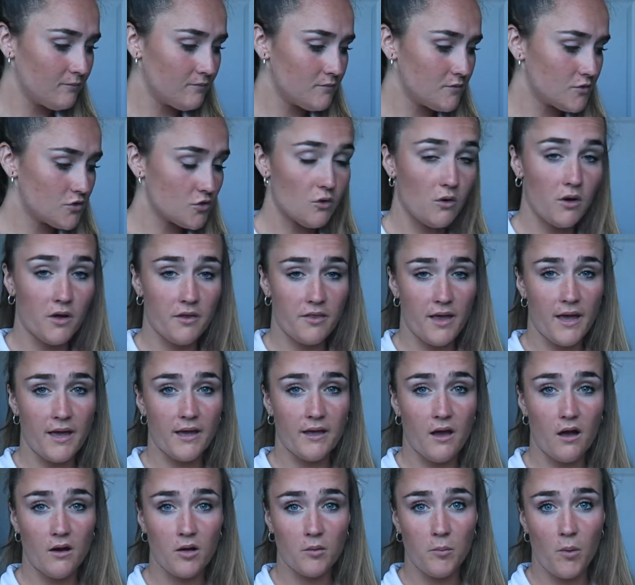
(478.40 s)
So I then
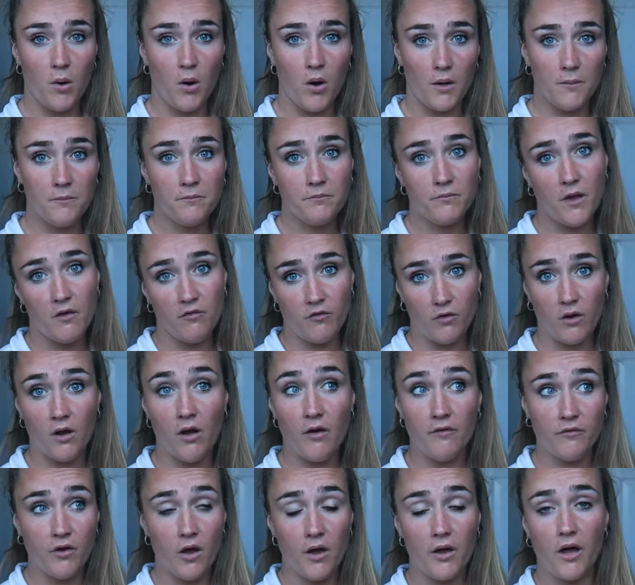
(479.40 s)
got a bar.
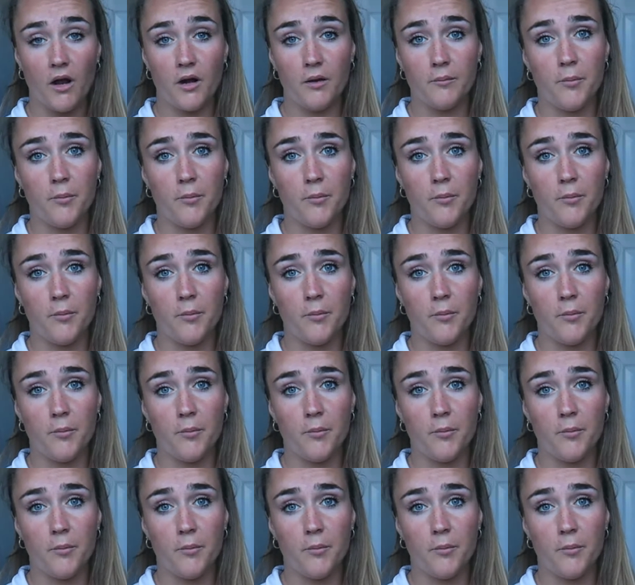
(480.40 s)
I've now got